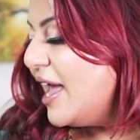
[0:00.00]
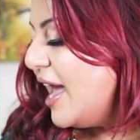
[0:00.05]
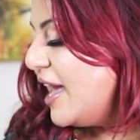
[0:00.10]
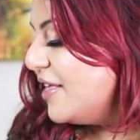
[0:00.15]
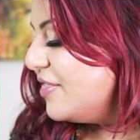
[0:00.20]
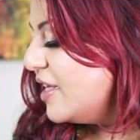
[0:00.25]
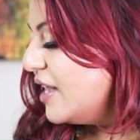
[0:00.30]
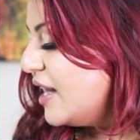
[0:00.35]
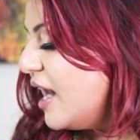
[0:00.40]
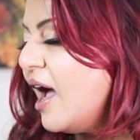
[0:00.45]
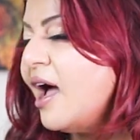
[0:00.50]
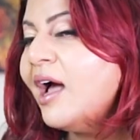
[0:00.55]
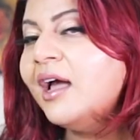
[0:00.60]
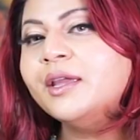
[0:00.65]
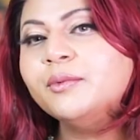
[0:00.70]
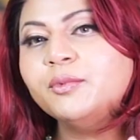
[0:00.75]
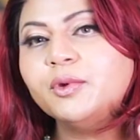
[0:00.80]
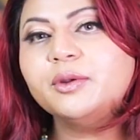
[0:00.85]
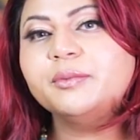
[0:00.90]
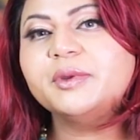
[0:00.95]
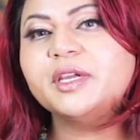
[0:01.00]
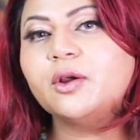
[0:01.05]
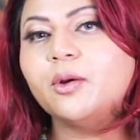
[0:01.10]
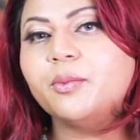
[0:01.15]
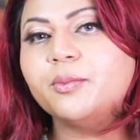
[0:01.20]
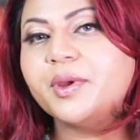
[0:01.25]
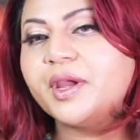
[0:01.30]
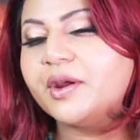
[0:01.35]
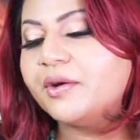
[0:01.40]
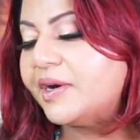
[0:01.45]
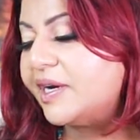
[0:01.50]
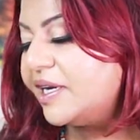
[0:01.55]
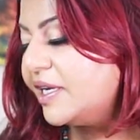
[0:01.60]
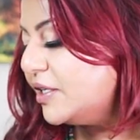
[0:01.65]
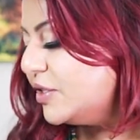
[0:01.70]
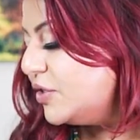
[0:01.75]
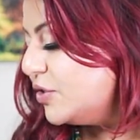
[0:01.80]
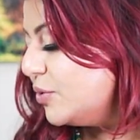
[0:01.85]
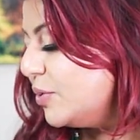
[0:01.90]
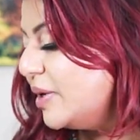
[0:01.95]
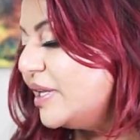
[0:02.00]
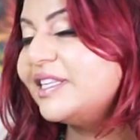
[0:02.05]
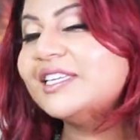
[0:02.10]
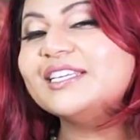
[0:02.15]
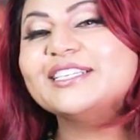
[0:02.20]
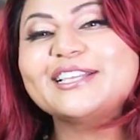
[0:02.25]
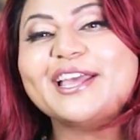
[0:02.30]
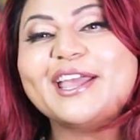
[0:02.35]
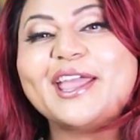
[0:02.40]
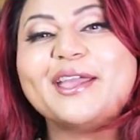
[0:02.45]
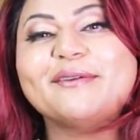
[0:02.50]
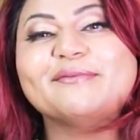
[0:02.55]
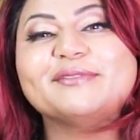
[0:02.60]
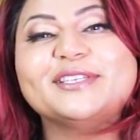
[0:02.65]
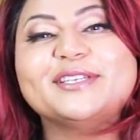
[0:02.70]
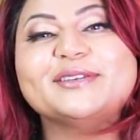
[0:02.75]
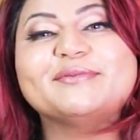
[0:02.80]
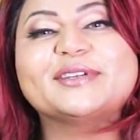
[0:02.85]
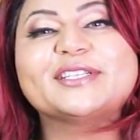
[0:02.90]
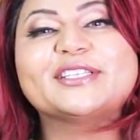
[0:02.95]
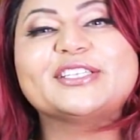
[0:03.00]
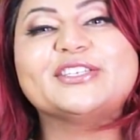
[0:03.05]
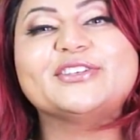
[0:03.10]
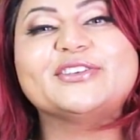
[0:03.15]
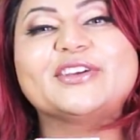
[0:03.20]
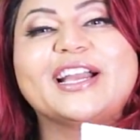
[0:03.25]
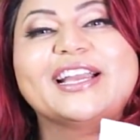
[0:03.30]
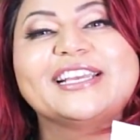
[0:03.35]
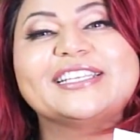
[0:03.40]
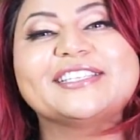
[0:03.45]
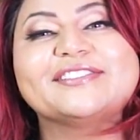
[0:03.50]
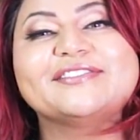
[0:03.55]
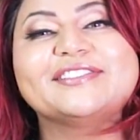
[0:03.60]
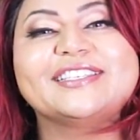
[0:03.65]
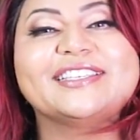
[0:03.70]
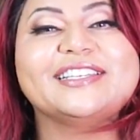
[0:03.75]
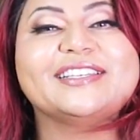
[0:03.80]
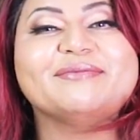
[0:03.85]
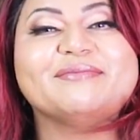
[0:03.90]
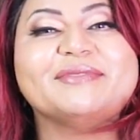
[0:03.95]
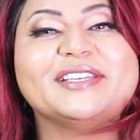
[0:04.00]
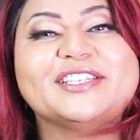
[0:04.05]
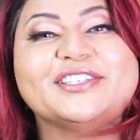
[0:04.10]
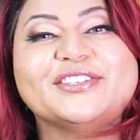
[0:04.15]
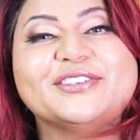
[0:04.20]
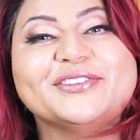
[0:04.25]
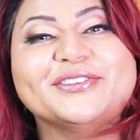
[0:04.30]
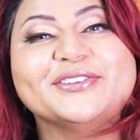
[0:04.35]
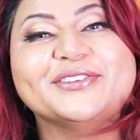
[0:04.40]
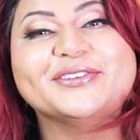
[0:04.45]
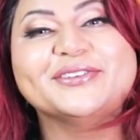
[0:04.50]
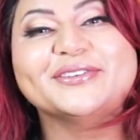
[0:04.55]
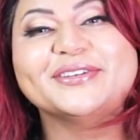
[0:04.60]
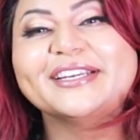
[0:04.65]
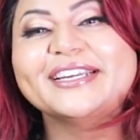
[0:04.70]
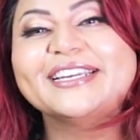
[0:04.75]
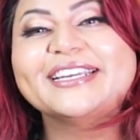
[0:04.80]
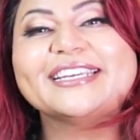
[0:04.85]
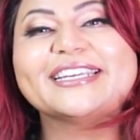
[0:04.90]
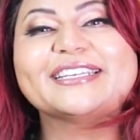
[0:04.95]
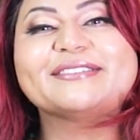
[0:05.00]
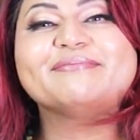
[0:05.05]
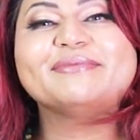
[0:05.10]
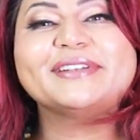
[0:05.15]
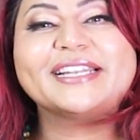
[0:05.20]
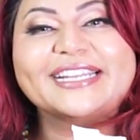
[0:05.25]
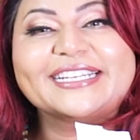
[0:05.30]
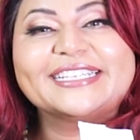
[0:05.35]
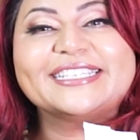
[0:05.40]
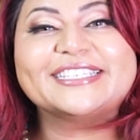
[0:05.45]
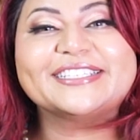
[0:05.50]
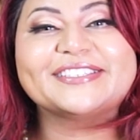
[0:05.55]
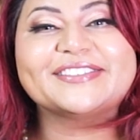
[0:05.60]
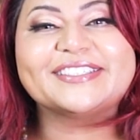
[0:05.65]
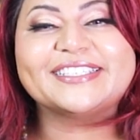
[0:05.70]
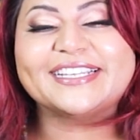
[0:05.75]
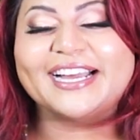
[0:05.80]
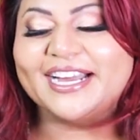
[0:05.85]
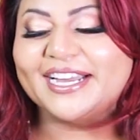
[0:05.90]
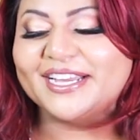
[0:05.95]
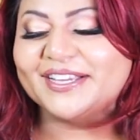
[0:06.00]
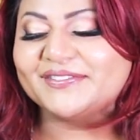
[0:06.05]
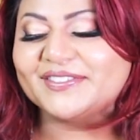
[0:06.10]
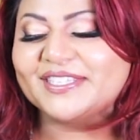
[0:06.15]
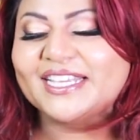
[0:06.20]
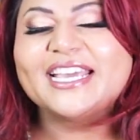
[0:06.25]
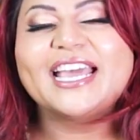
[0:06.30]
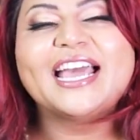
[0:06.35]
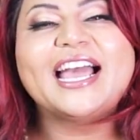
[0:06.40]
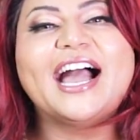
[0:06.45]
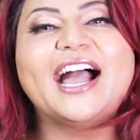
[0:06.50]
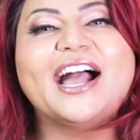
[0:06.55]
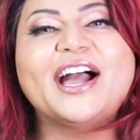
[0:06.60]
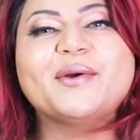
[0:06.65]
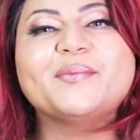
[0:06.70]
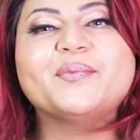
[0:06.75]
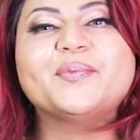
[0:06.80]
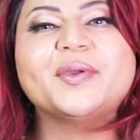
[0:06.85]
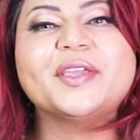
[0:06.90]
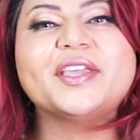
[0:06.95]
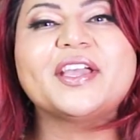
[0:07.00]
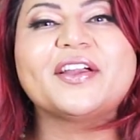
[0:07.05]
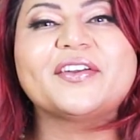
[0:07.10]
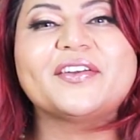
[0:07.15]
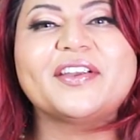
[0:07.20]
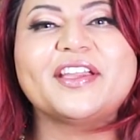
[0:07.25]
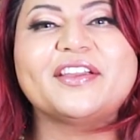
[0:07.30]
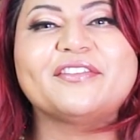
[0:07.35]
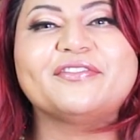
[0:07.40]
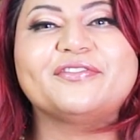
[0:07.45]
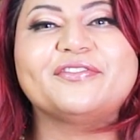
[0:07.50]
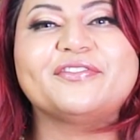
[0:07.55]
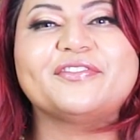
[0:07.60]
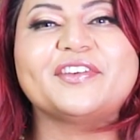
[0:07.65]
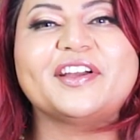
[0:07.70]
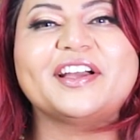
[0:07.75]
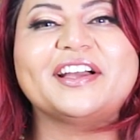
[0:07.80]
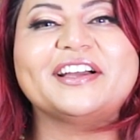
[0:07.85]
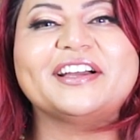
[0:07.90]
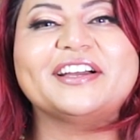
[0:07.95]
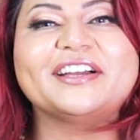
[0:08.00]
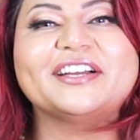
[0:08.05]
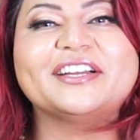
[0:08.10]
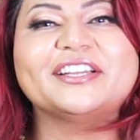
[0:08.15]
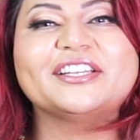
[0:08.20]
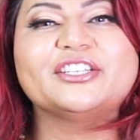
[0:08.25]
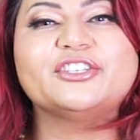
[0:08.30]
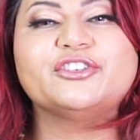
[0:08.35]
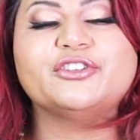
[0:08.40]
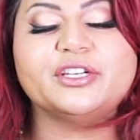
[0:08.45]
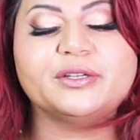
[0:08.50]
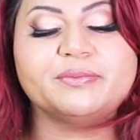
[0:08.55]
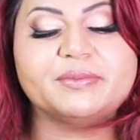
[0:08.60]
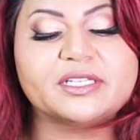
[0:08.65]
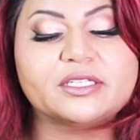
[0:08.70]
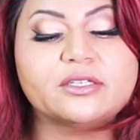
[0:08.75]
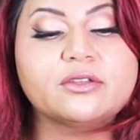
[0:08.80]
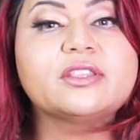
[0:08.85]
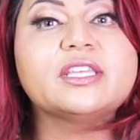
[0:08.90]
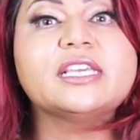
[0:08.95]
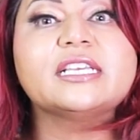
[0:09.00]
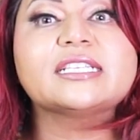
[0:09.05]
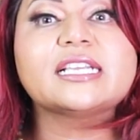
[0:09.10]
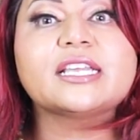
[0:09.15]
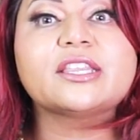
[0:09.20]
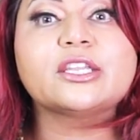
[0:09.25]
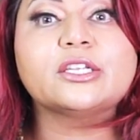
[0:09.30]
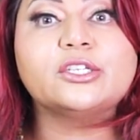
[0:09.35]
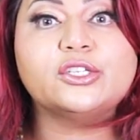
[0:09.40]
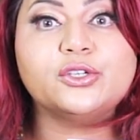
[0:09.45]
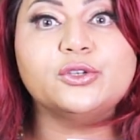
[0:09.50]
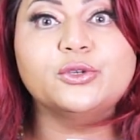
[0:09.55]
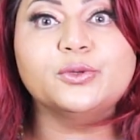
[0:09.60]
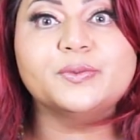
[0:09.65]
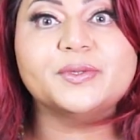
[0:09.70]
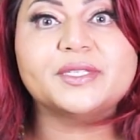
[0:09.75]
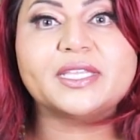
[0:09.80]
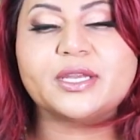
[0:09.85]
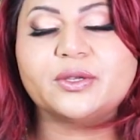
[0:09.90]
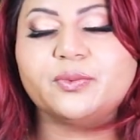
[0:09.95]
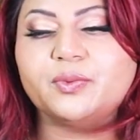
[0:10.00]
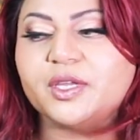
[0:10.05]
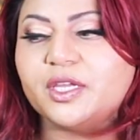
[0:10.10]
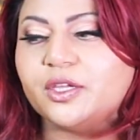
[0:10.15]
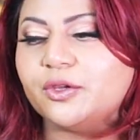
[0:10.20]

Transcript: And then I'm going to be comparing it to, well, these are empty, but you guys have seen me do it plenty of times, PRF treatment. So these are the tubes that we